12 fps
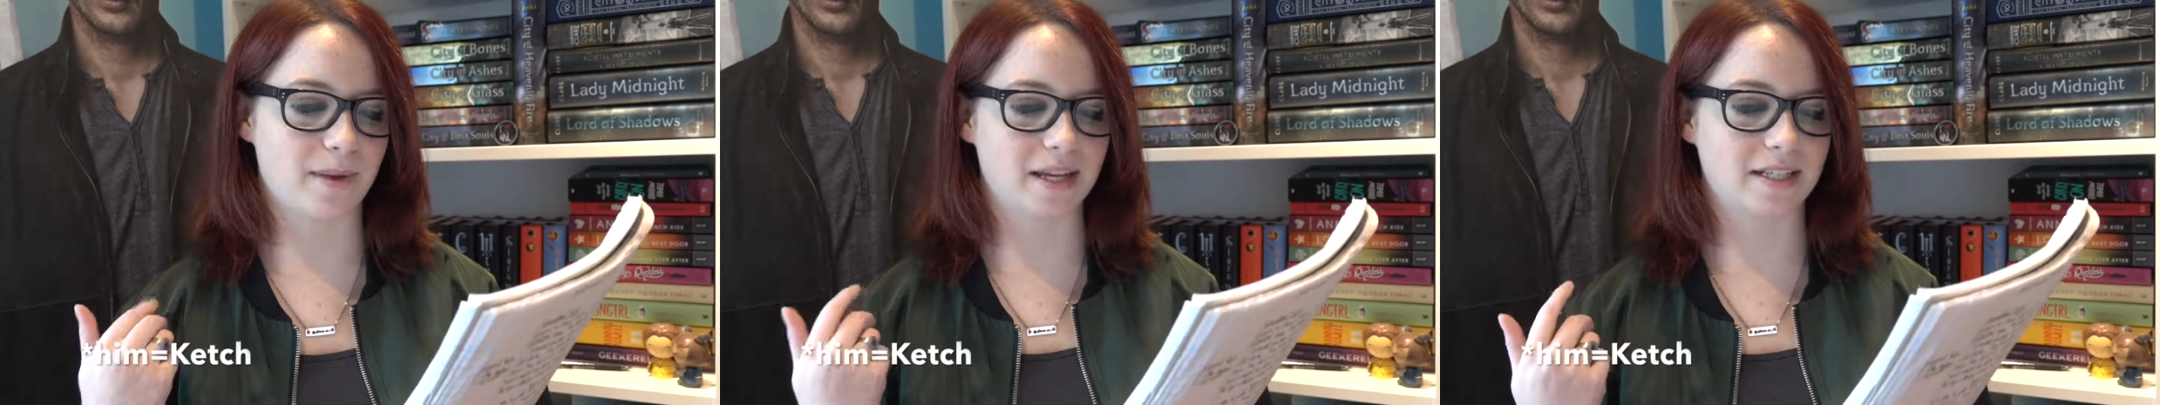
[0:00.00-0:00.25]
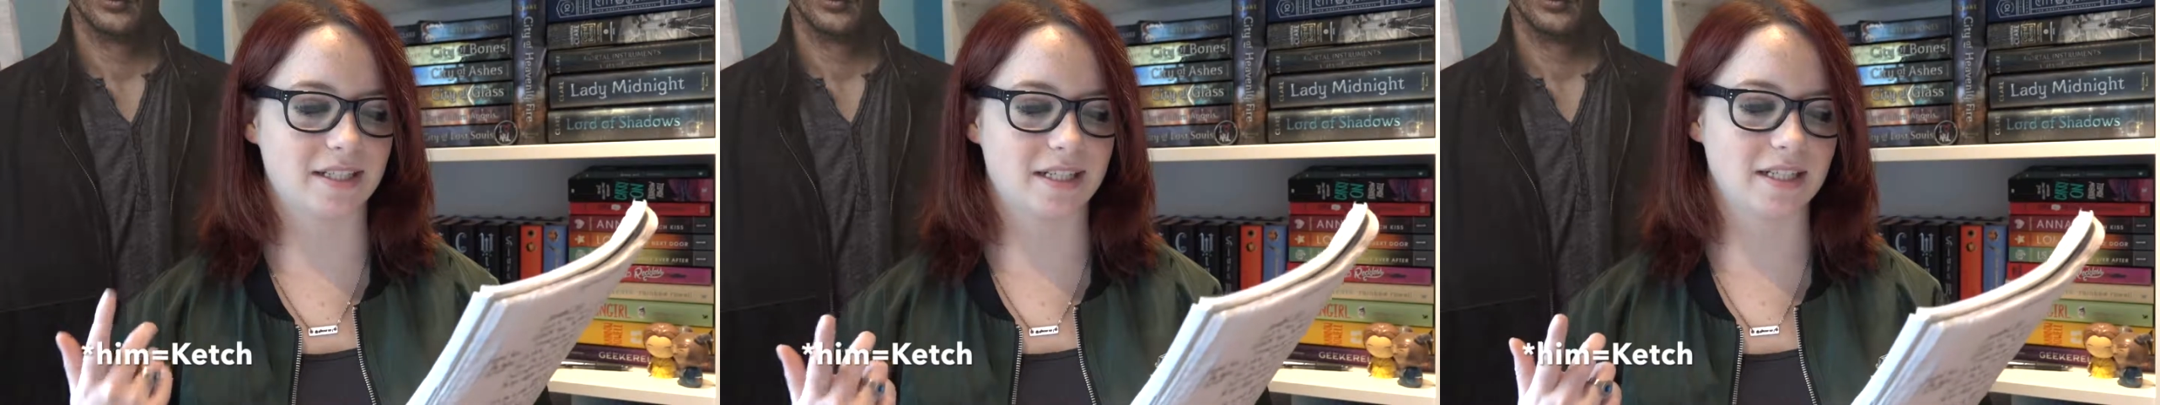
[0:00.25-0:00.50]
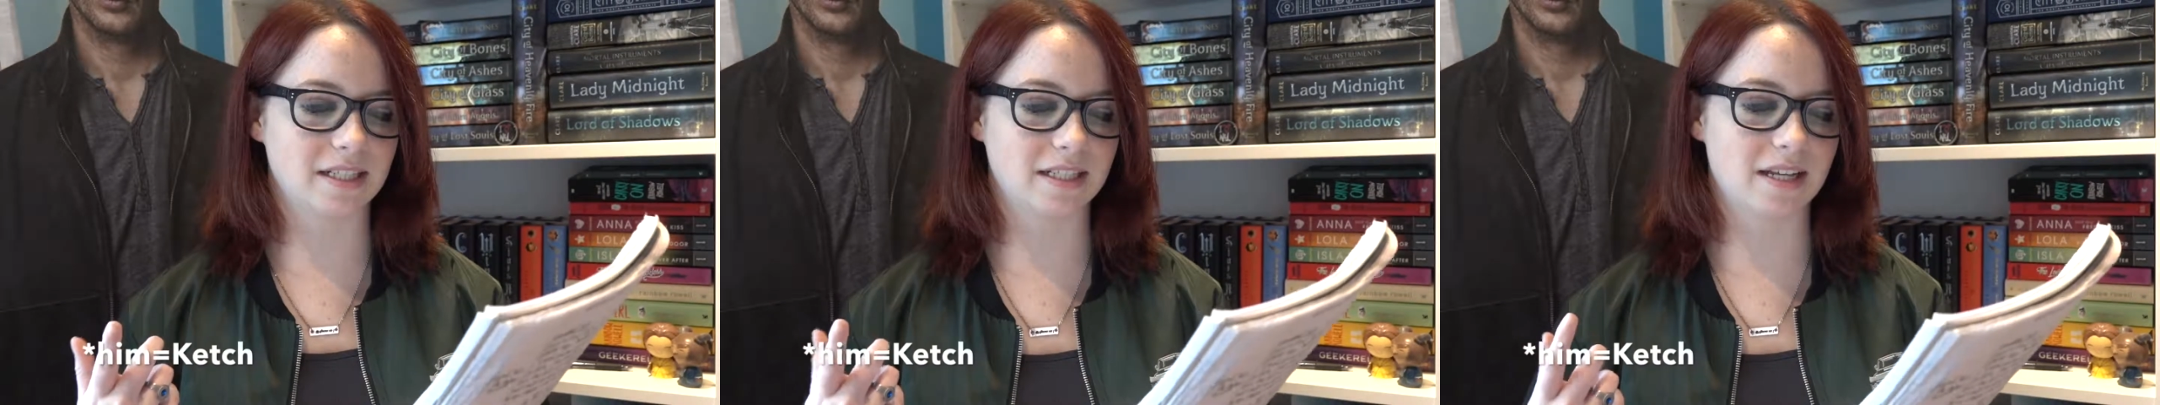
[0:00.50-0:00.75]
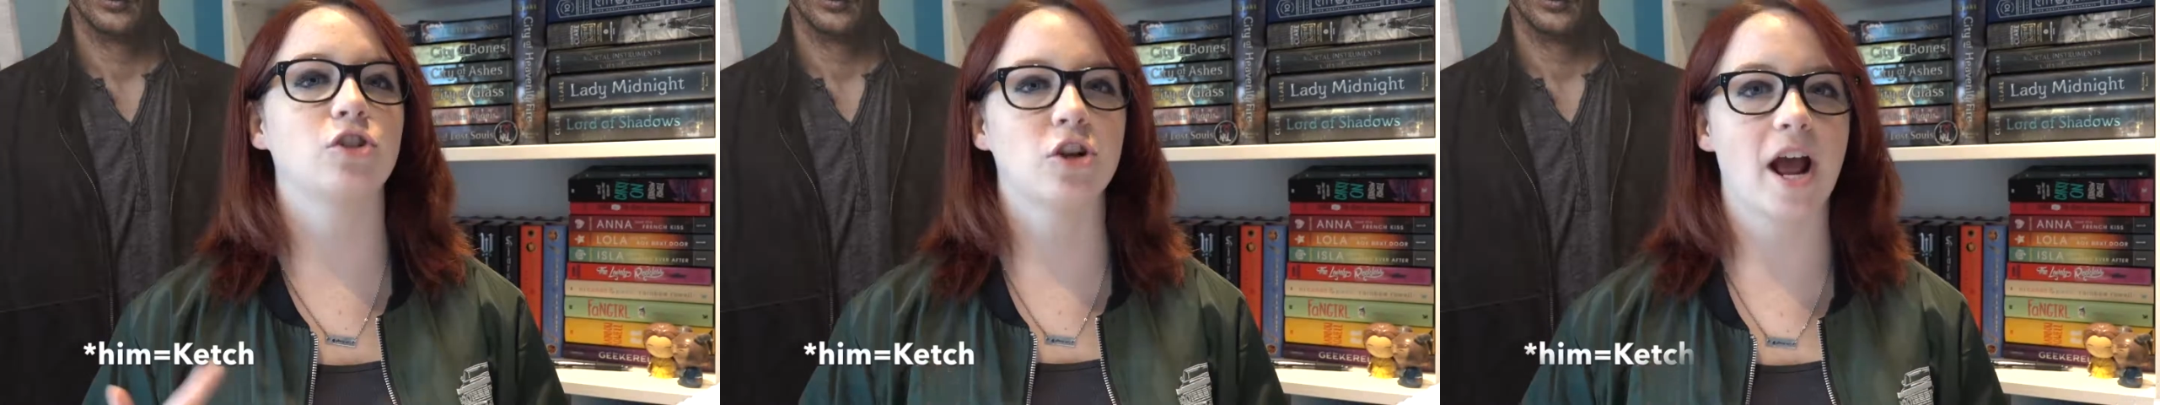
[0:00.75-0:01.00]
and
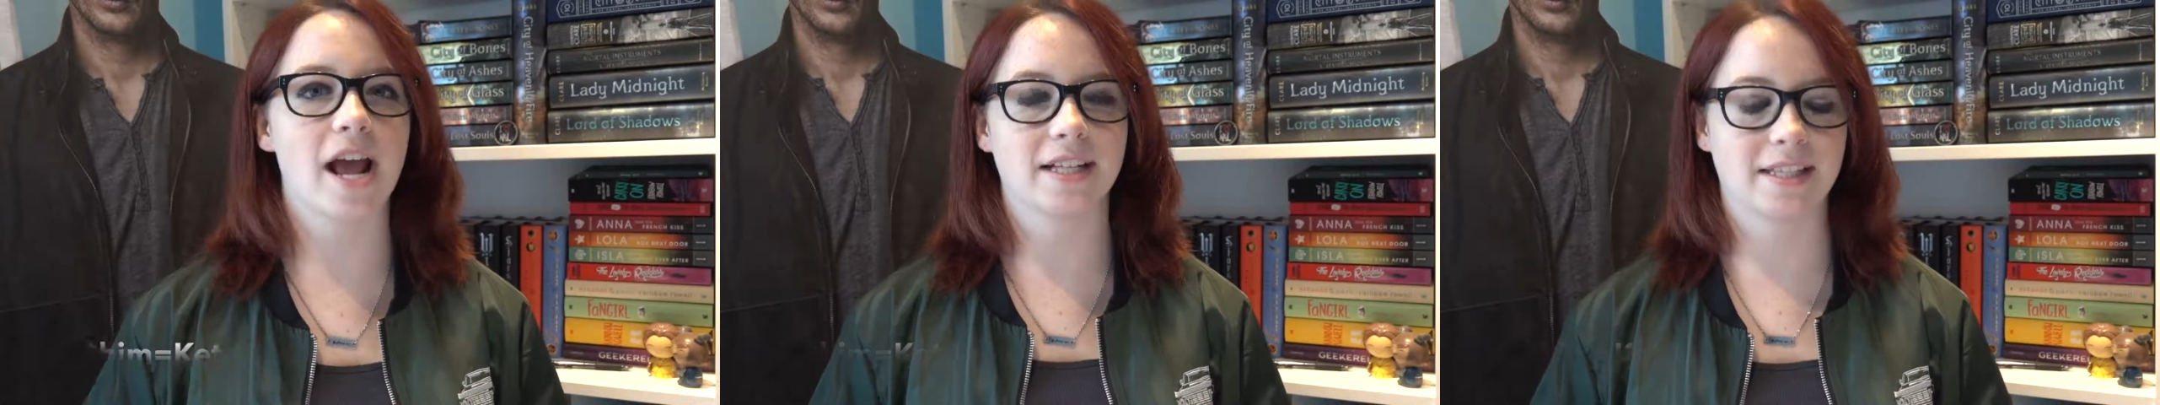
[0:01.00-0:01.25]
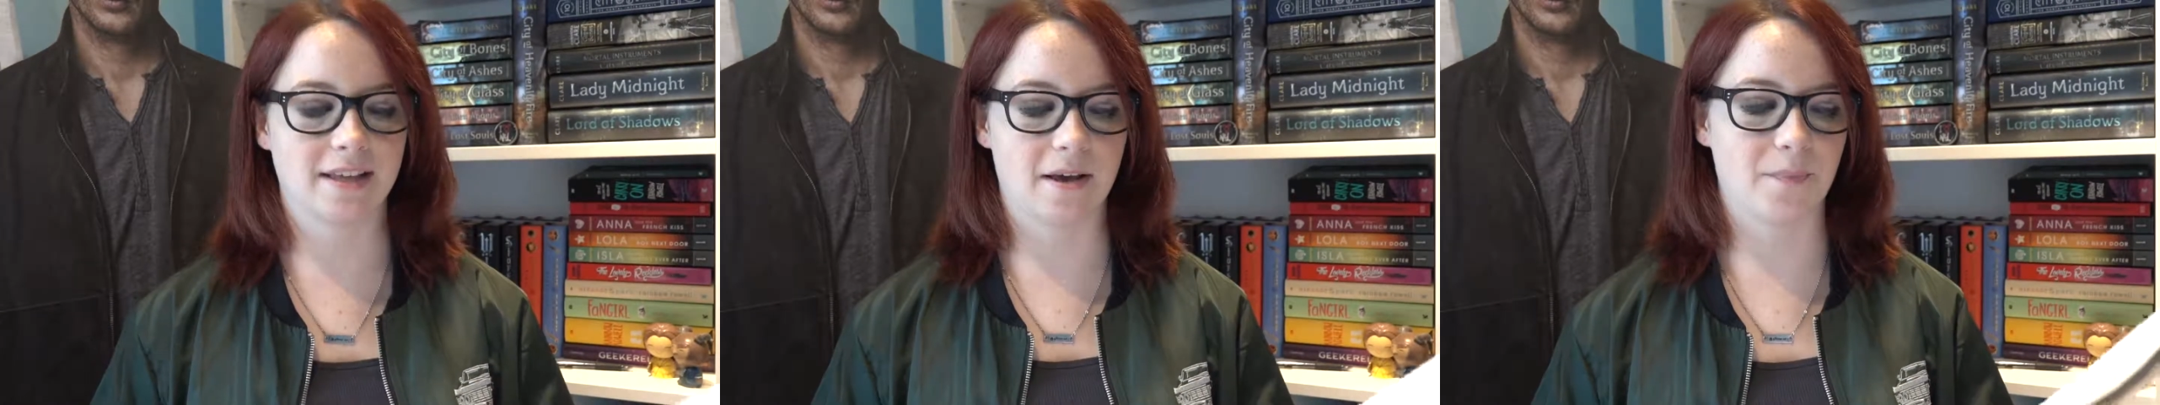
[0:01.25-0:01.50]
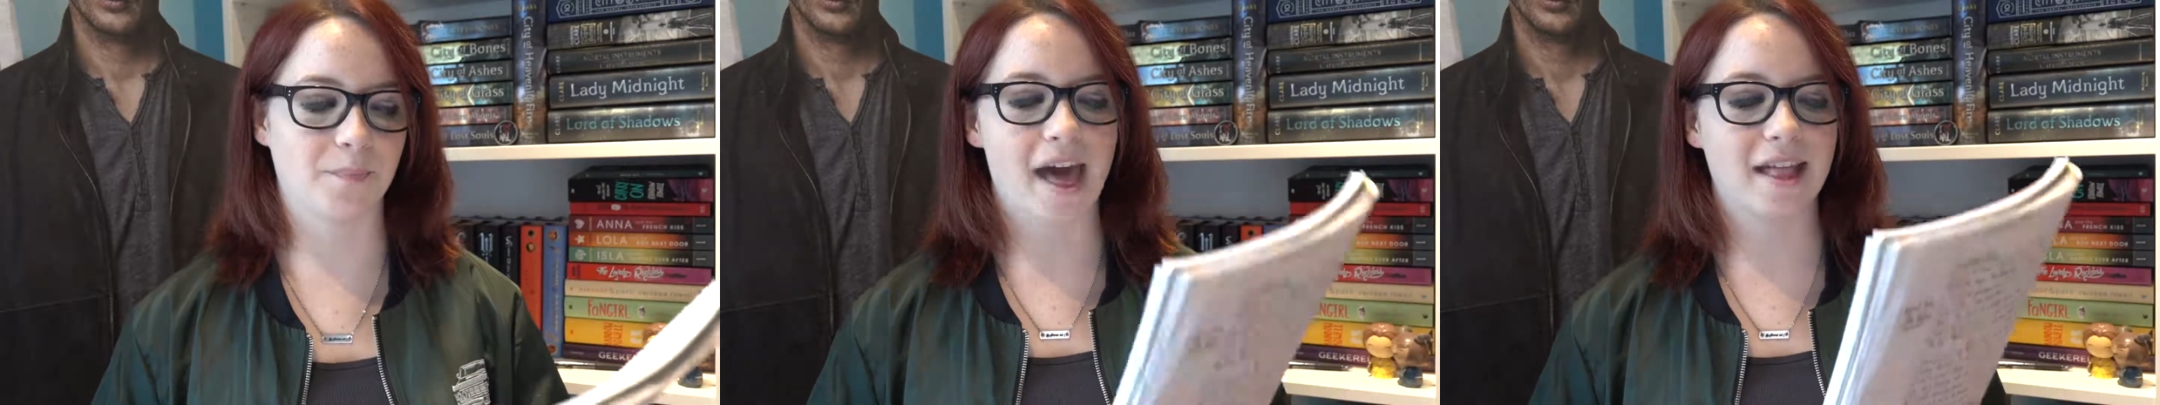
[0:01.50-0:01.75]
Dean tranks him,